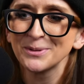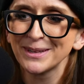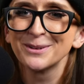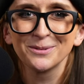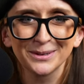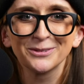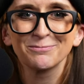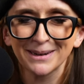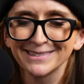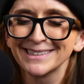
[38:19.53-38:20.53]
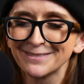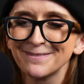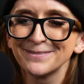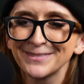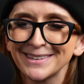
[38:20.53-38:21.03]
in the world of painting.
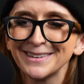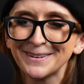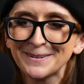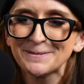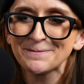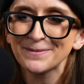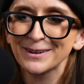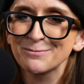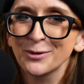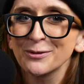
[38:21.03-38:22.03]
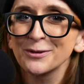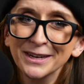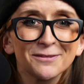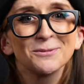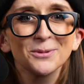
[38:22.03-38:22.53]
They're more
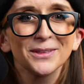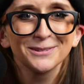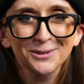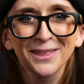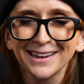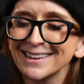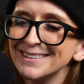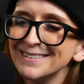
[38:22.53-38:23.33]
forgivable than you think.